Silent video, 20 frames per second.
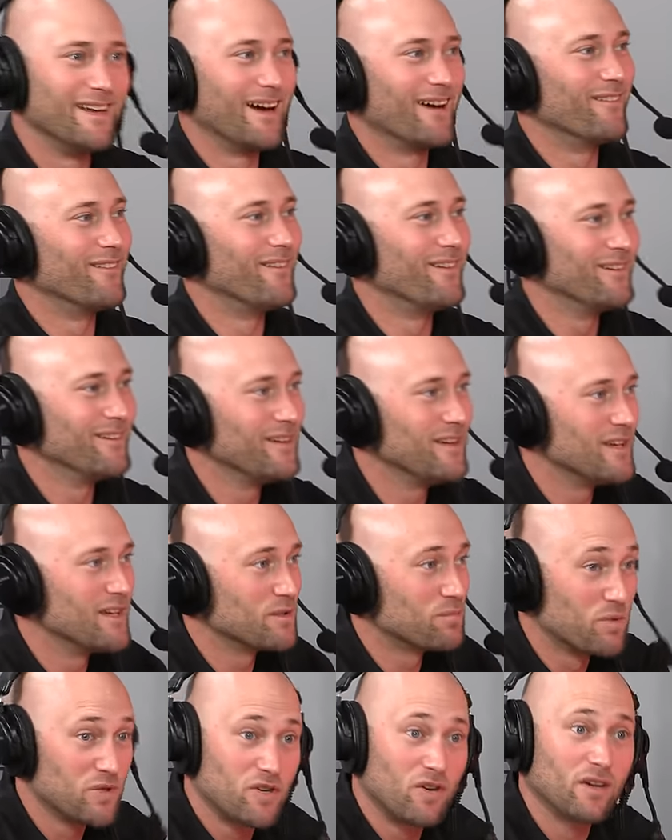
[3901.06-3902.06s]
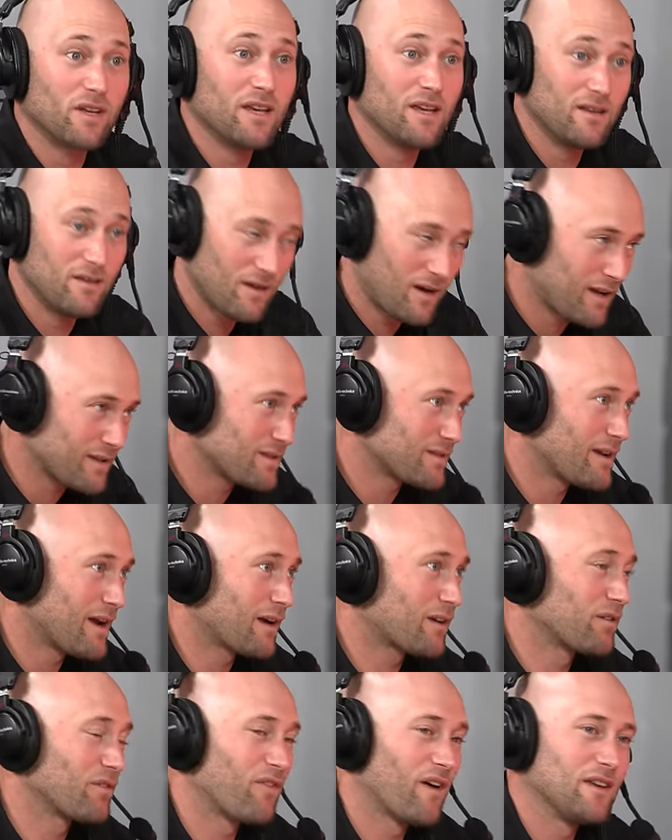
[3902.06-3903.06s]
Yeah, it really is. But you're again not
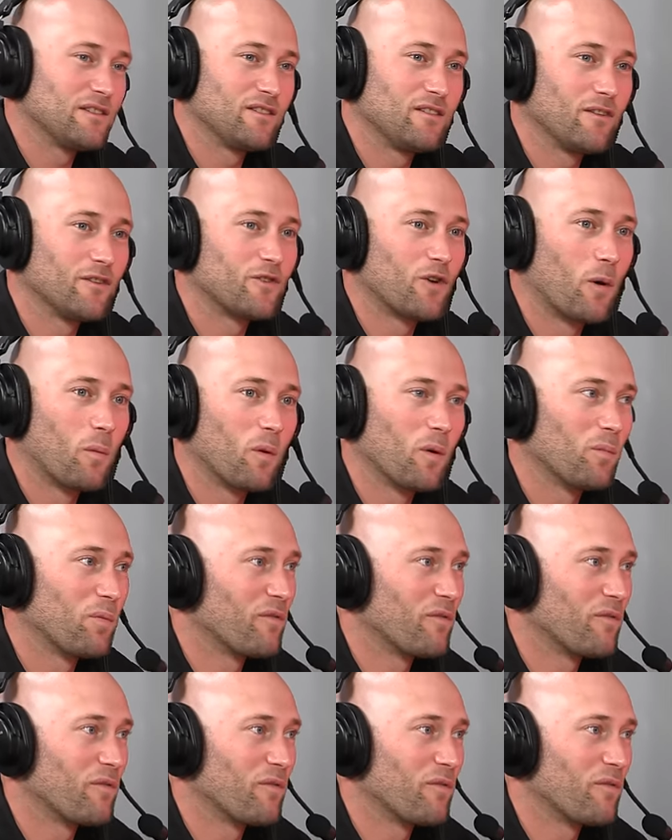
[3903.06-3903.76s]
sacrificing you're not, the terminal yeah.